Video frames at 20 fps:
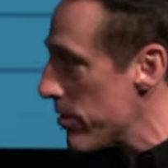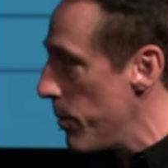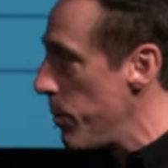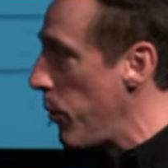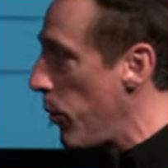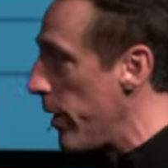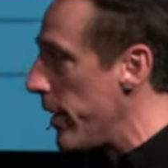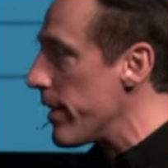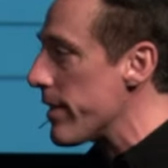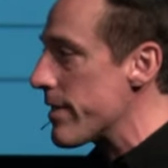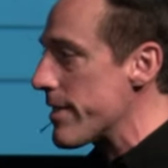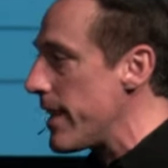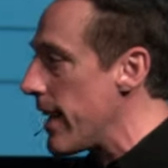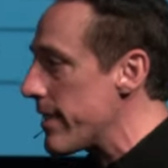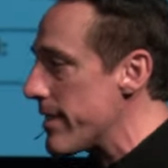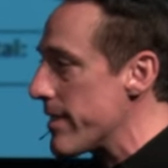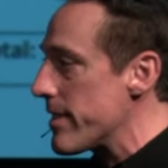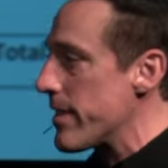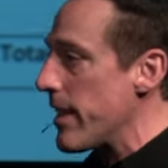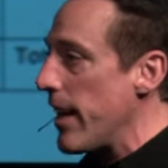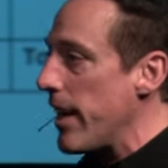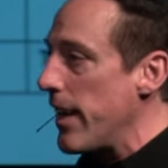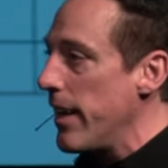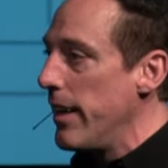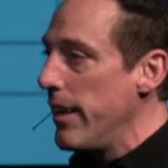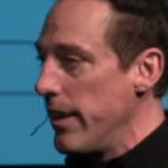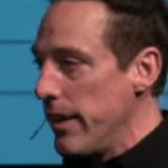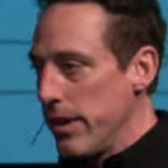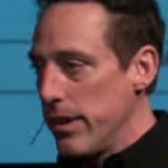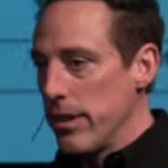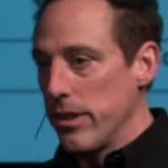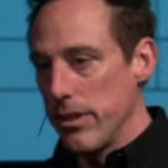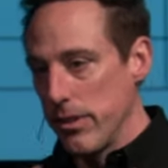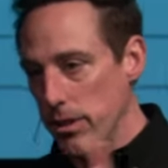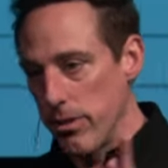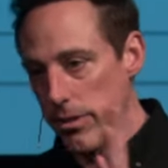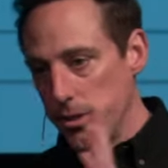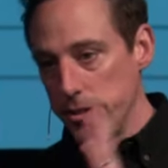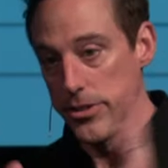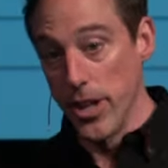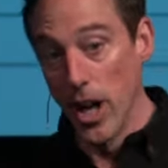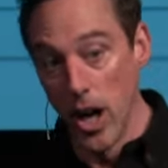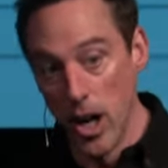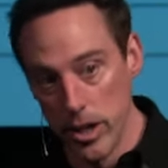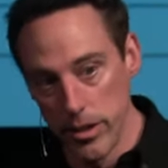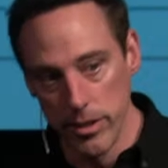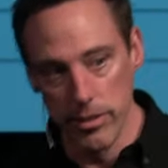the point. It's not to say, you know, you're done.